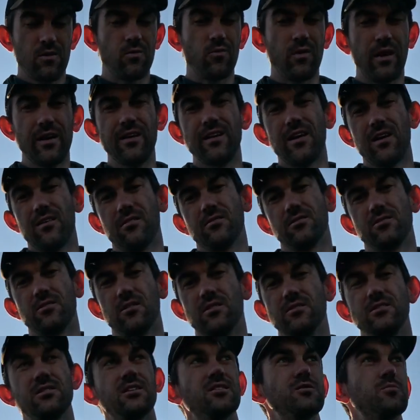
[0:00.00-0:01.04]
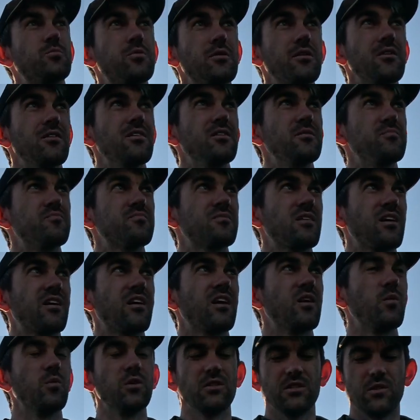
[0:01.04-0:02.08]
Right now the salt sounds pretty good. I
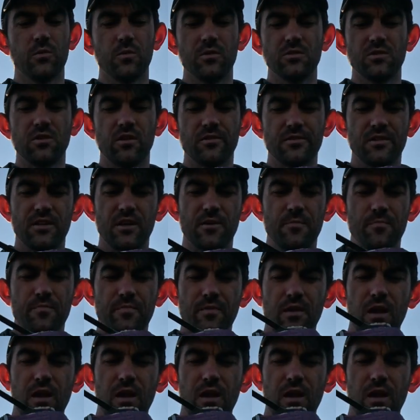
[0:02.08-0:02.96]
kind of wish it were saltier.